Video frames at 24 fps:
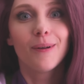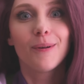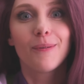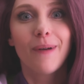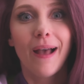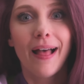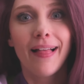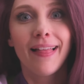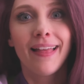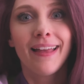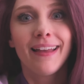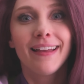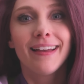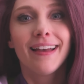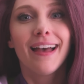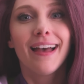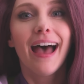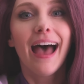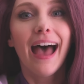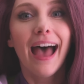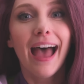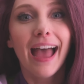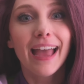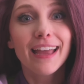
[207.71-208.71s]
Well,
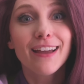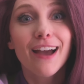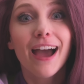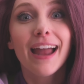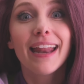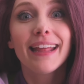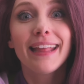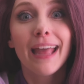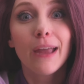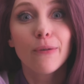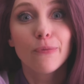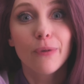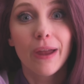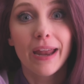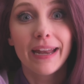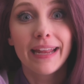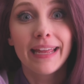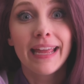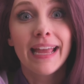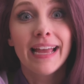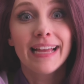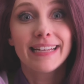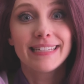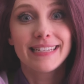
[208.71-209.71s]
I gotta get
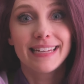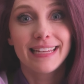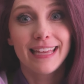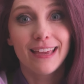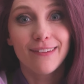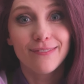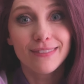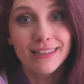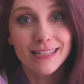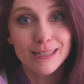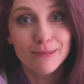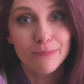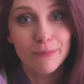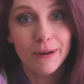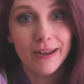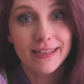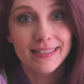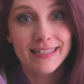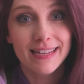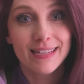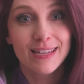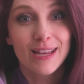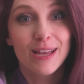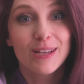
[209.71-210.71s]
ready to give this
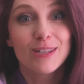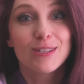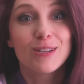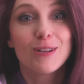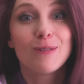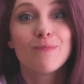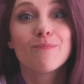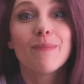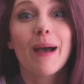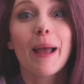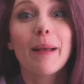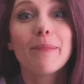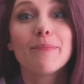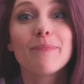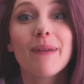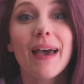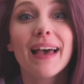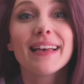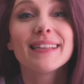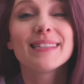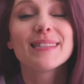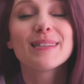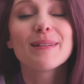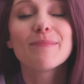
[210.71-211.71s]
present to my
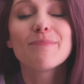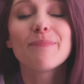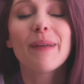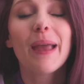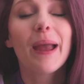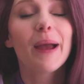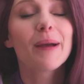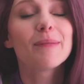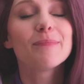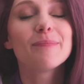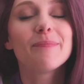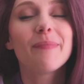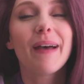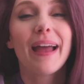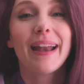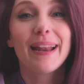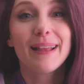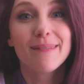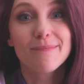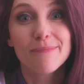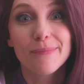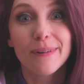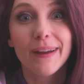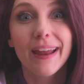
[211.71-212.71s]
best bear
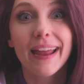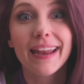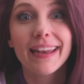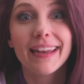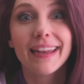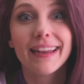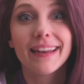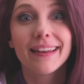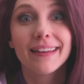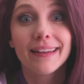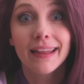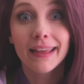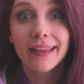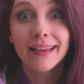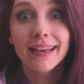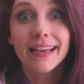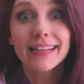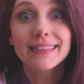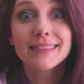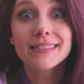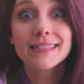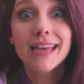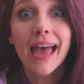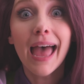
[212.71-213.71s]
buddy, Brandon.
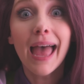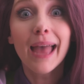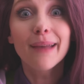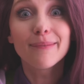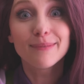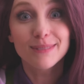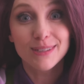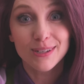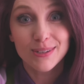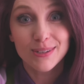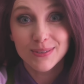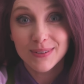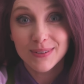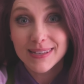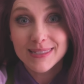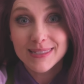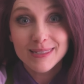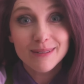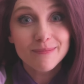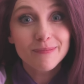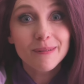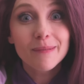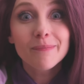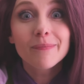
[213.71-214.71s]
It's time to dress
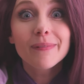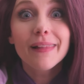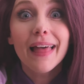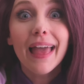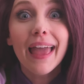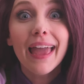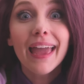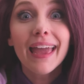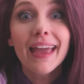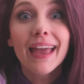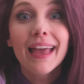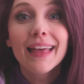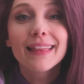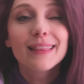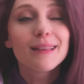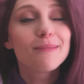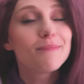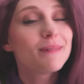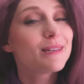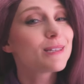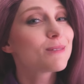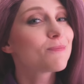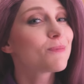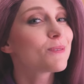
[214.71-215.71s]
up and play the
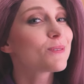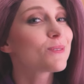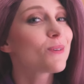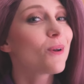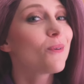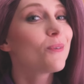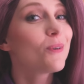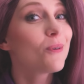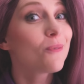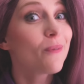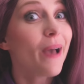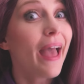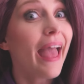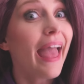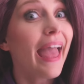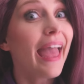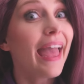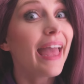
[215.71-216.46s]
Miss Persona way.